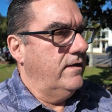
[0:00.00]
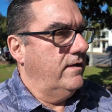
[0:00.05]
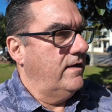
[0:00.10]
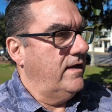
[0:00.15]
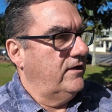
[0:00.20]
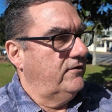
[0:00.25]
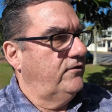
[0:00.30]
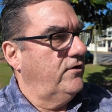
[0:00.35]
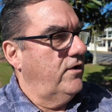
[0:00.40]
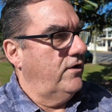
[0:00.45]

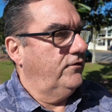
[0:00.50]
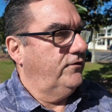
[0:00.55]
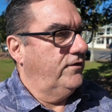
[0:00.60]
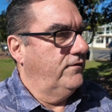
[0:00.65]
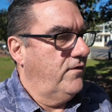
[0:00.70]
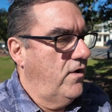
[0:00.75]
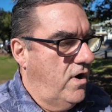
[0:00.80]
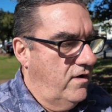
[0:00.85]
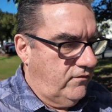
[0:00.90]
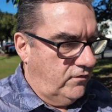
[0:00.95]
Exile
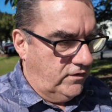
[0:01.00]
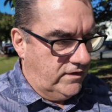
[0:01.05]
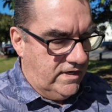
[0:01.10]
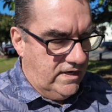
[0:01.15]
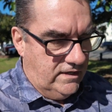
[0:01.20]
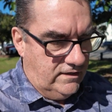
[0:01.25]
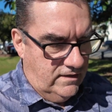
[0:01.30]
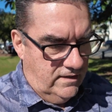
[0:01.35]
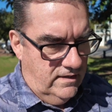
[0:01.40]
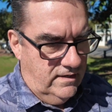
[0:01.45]
Survival
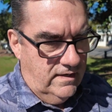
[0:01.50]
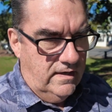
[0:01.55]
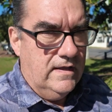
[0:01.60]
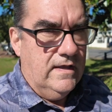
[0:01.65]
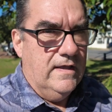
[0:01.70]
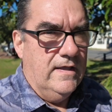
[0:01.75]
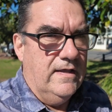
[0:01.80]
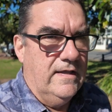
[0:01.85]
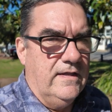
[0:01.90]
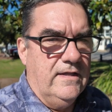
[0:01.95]
kit
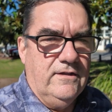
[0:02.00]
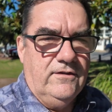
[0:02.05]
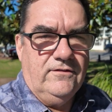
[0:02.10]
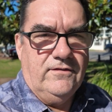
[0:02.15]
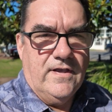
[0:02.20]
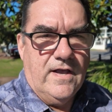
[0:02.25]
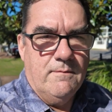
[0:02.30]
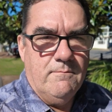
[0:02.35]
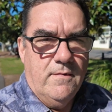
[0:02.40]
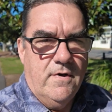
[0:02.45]
is,
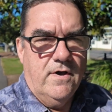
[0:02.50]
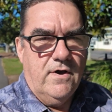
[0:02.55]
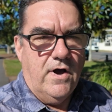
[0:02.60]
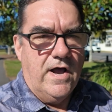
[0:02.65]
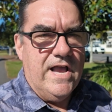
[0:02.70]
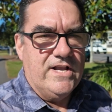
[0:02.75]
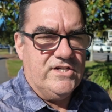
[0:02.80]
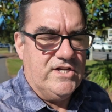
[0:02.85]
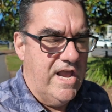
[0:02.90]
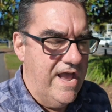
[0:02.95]
I
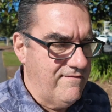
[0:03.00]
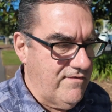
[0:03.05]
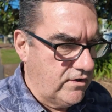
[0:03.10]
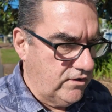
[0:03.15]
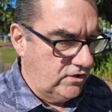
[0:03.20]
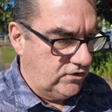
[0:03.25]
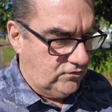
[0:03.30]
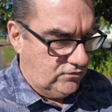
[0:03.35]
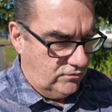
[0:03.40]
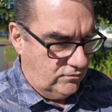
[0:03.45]
actually have a
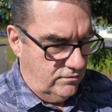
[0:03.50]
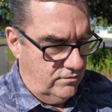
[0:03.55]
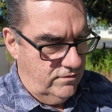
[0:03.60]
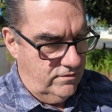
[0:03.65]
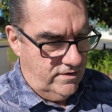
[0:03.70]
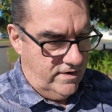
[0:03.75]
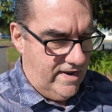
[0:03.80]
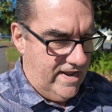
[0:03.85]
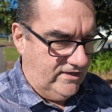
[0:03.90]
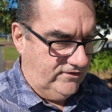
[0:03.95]
literal
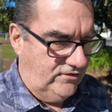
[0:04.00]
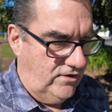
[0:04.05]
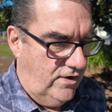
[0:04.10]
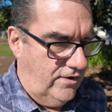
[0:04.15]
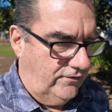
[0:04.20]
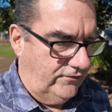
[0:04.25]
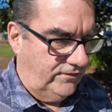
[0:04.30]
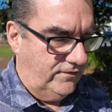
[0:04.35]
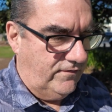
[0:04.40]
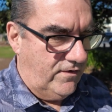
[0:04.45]

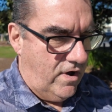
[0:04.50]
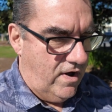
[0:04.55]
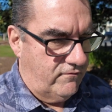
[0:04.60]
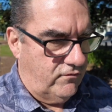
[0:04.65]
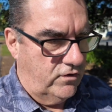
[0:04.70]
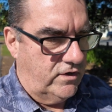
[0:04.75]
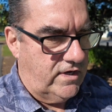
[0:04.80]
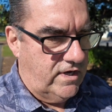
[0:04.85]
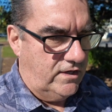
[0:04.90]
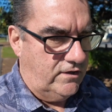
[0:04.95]
Exile
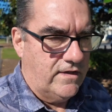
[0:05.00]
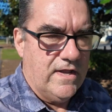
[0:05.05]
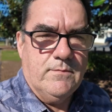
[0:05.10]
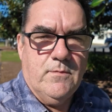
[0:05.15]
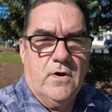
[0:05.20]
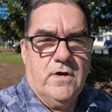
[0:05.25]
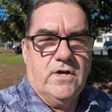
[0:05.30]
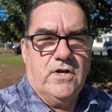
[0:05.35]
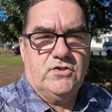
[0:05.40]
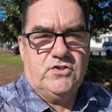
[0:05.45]
Survival kit. Now, I'm
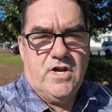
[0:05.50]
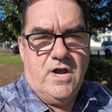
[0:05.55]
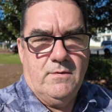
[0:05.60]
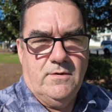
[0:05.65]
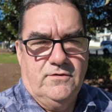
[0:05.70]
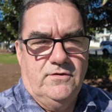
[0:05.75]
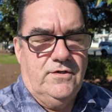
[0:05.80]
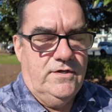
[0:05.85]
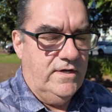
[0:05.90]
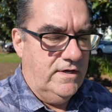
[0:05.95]
not going to show
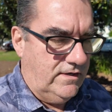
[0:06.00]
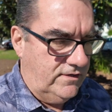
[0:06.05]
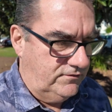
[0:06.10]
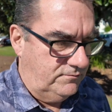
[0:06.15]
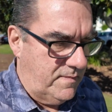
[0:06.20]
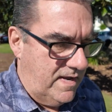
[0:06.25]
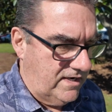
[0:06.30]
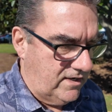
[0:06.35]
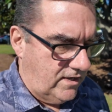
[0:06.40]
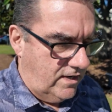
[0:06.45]
it to you, it's
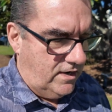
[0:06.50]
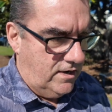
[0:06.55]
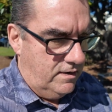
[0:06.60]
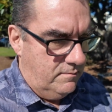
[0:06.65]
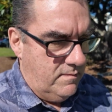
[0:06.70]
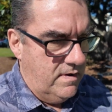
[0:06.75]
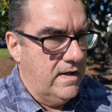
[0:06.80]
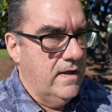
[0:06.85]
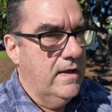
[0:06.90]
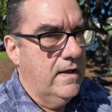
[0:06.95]
back at home.